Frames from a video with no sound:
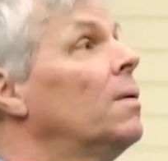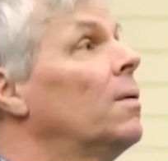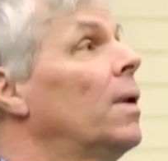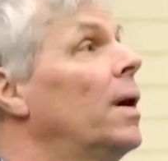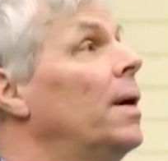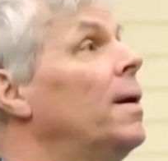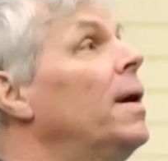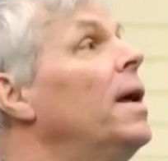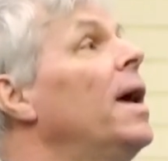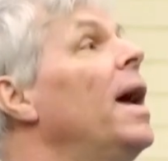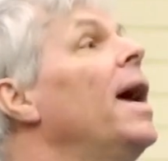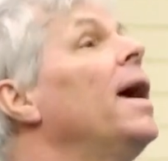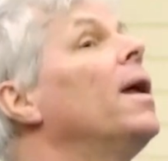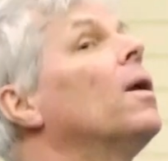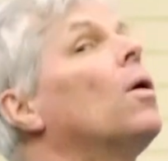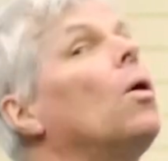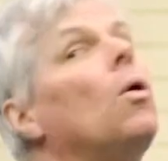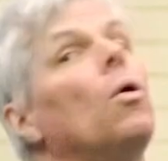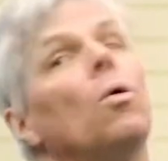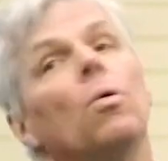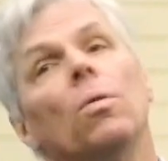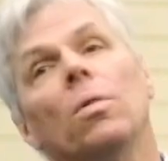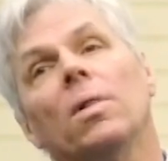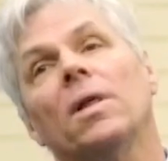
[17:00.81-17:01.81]
Right? And
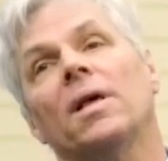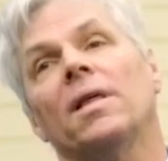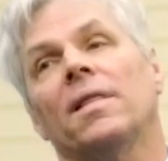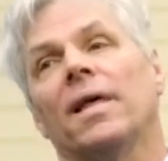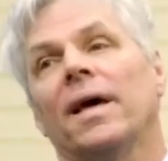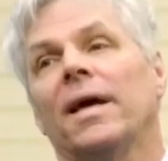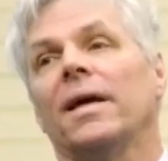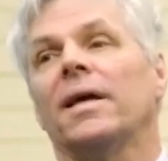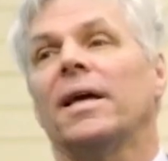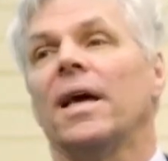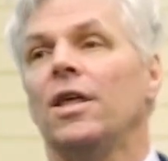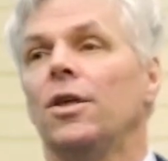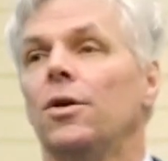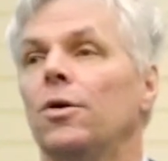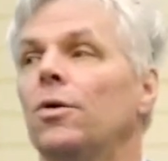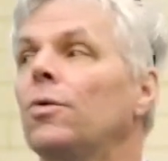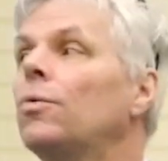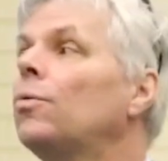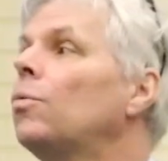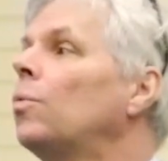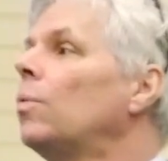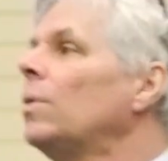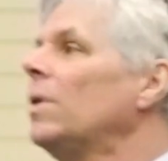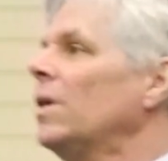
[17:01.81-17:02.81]
only then can
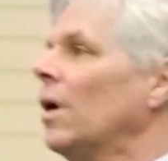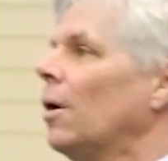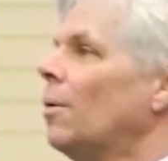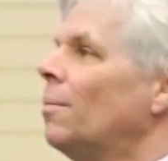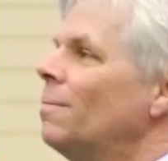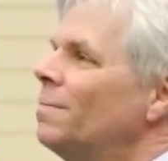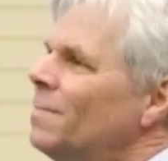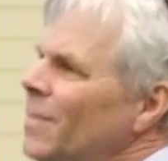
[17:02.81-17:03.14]
you